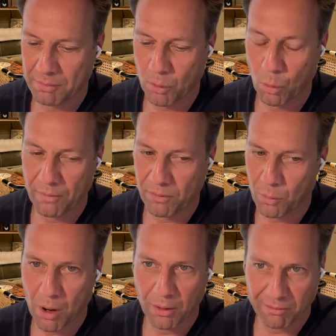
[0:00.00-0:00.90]
all over the
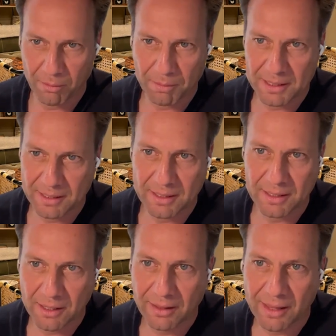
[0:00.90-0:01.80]
world, there are
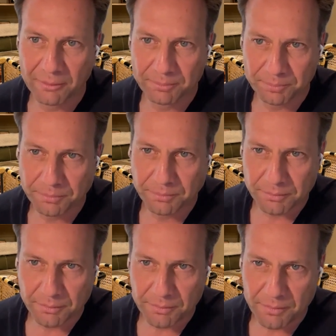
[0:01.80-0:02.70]
businesses like that
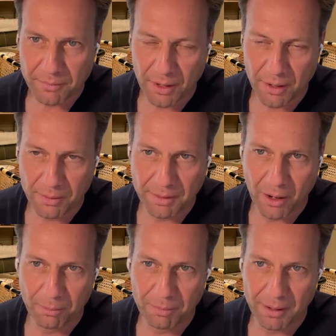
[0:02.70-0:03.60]
that
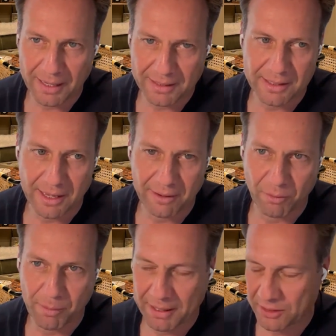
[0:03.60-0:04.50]
help access that
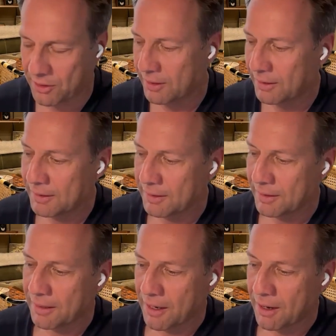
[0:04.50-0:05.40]
information.
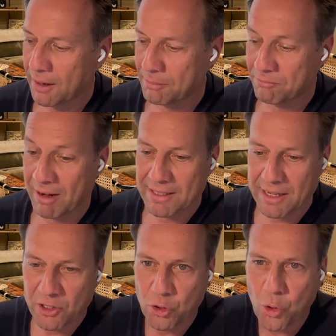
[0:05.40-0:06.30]
Real
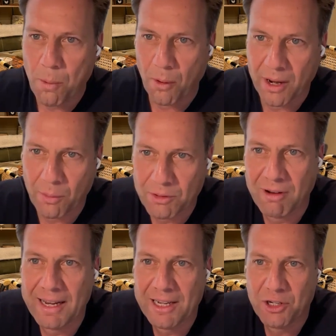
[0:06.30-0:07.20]
estate 2.0 is
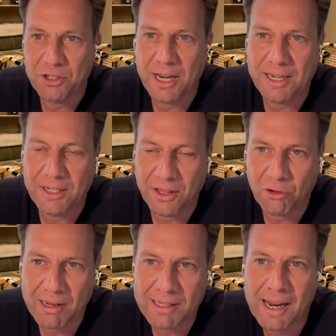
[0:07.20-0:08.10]
really changing the
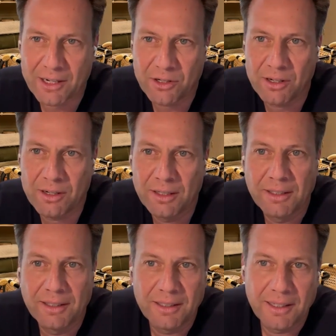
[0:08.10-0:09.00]
transaction.
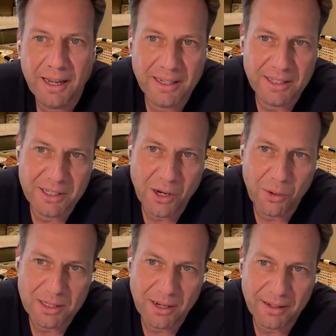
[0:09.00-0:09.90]
And so
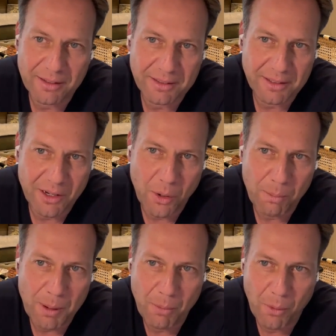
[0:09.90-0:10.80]
it's like,
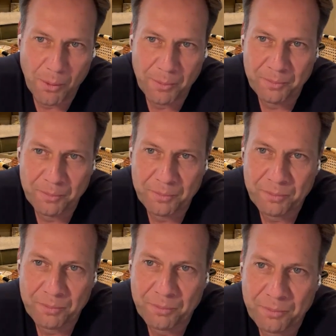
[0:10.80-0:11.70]
people
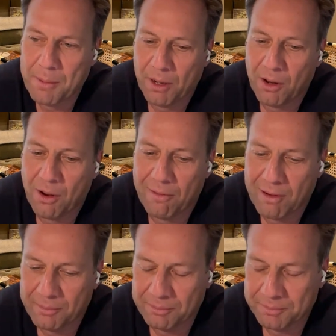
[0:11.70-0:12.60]
are,